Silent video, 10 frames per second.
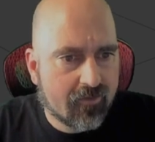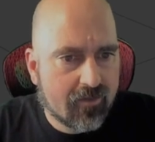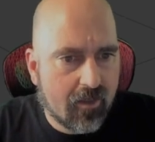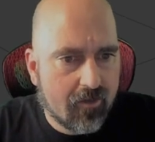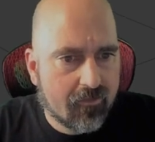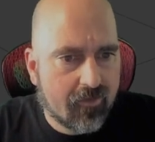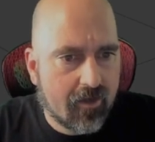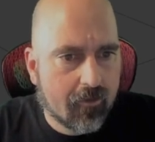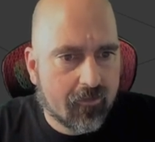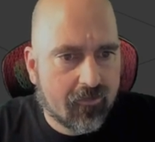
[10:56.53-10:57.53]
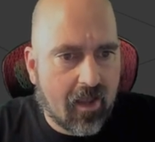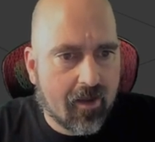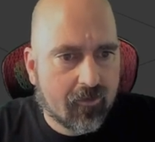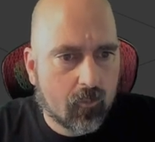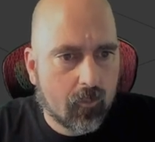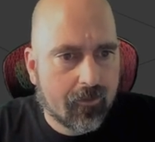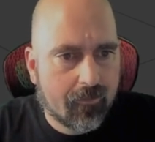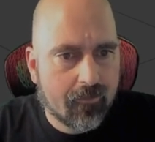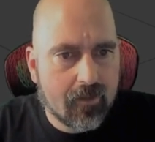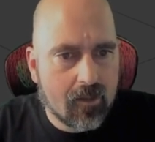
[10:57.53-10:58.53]
does intersect with
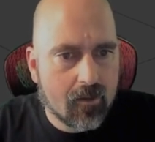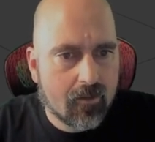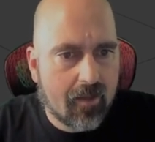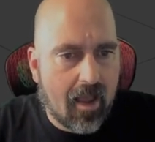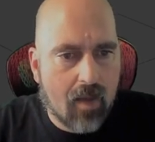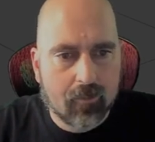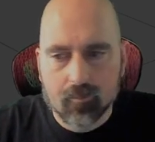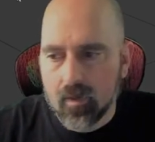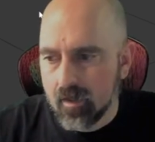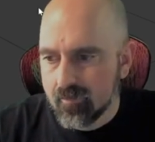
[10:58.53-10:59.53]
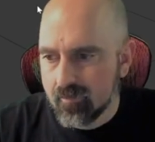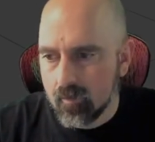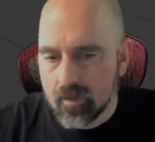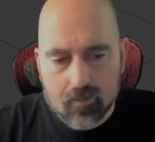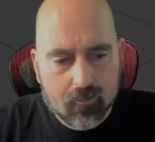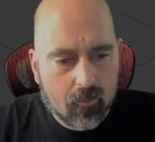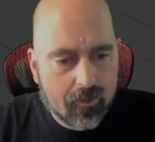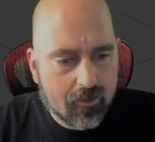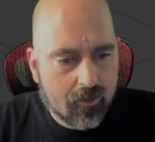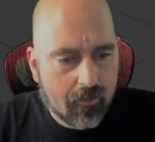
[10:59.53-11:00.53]
the cabin box. So I am
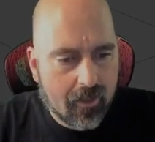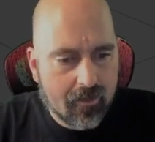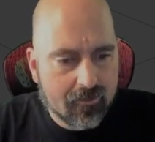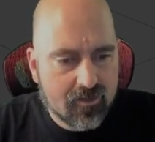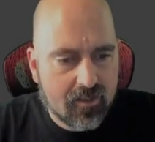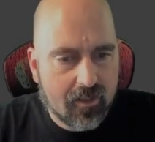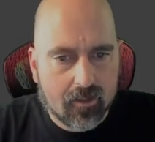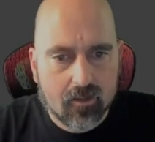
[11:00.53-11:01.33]
going to go ahead and tick